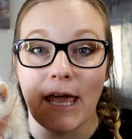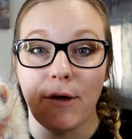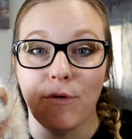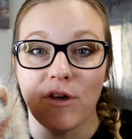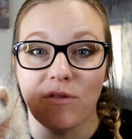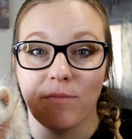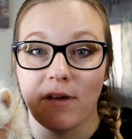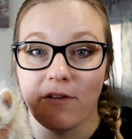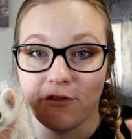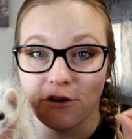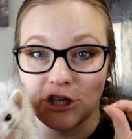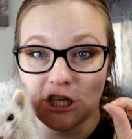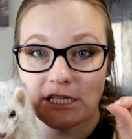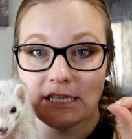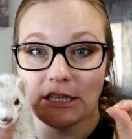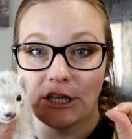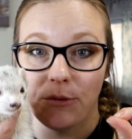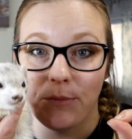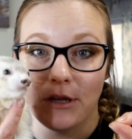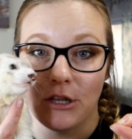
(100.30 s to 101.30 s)
Hang with me for
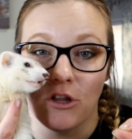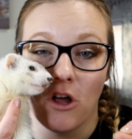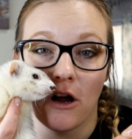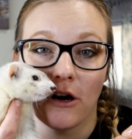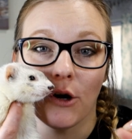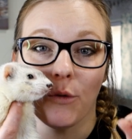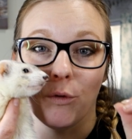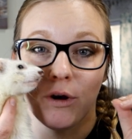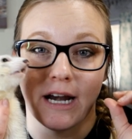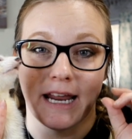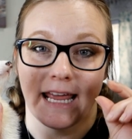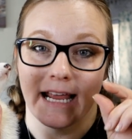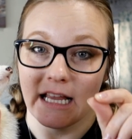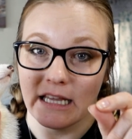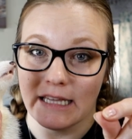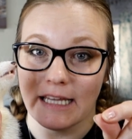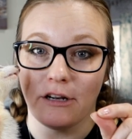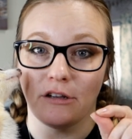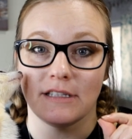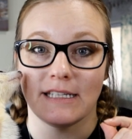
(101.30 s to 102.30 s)
just a little bit longer, we're gonna get
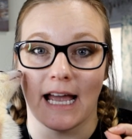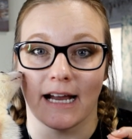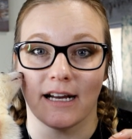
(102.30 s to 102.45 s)
a little